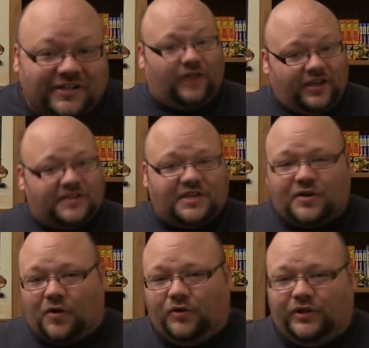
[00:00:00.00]
Like I
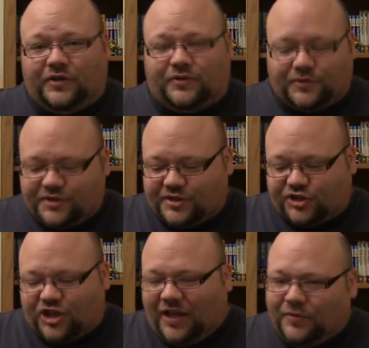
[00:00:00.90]
said earlier, there's this
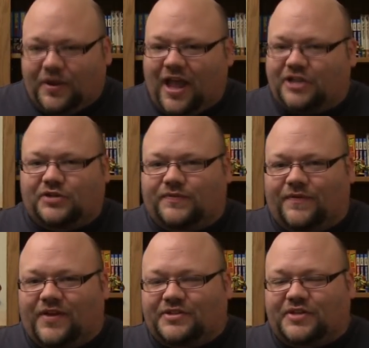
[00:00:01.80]
chain reaction of
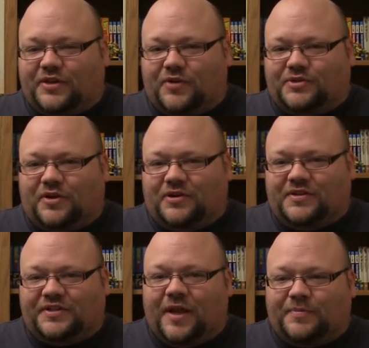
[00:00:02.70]
events that goes on in
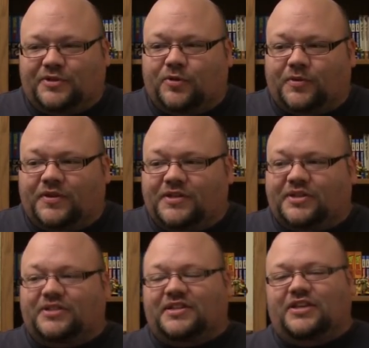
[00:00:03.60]
this episode where things
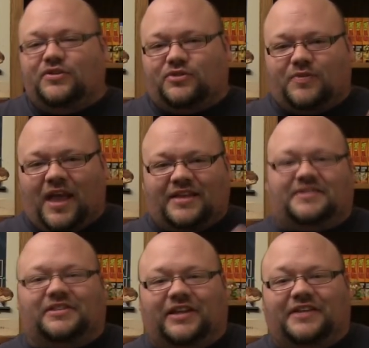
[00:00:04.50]
continue to
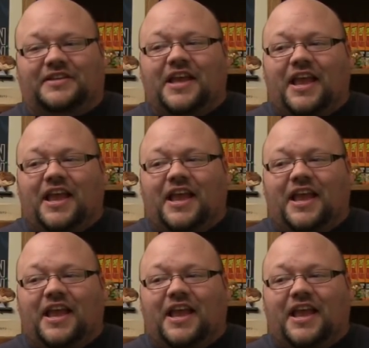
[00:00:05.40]
escalate,